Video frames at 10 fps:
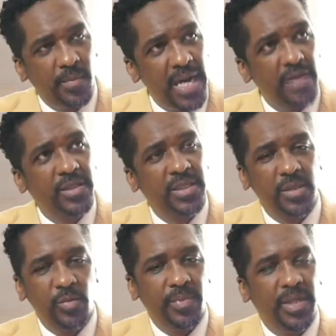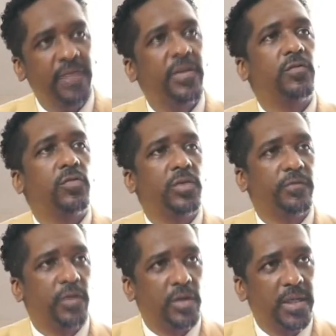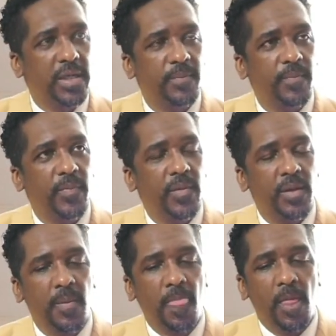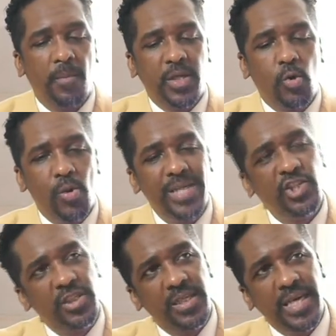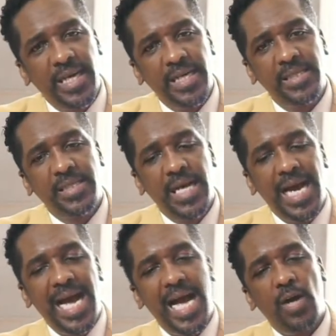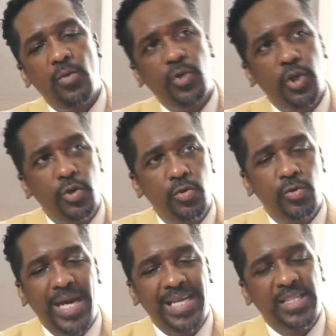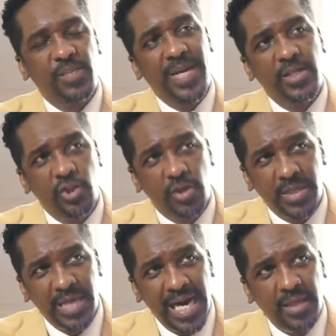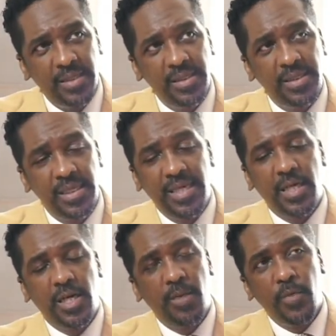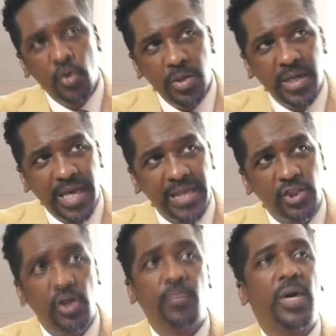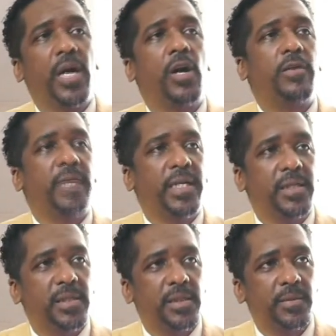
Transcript: in a democracy, we believe in a rule of law. But the question is how you expend your dollars communicates your priorities.